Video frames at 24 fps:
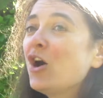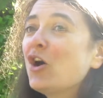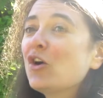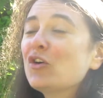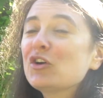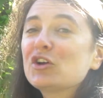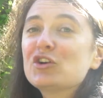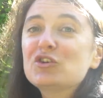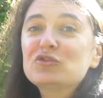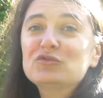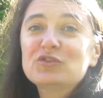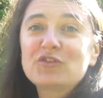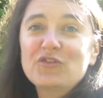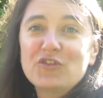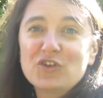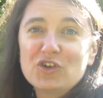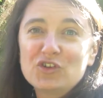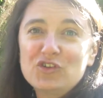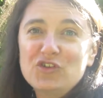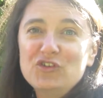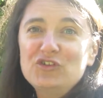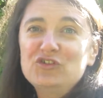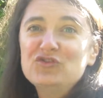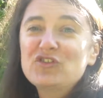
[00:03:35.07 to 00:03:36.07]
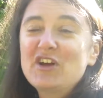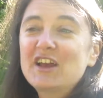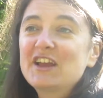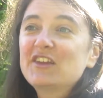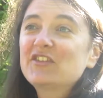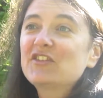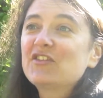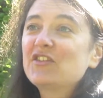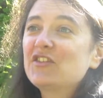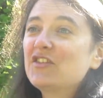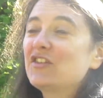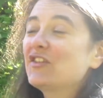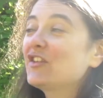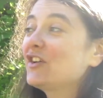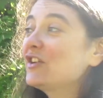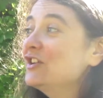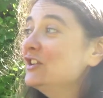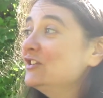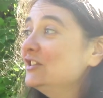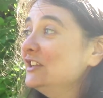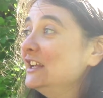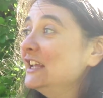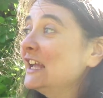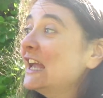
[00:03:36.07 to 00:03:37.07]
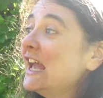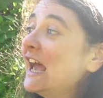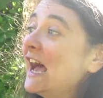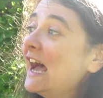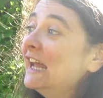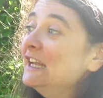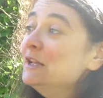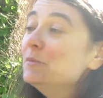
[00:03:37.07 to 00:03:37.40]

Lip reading: or it could refer to the dregs of society.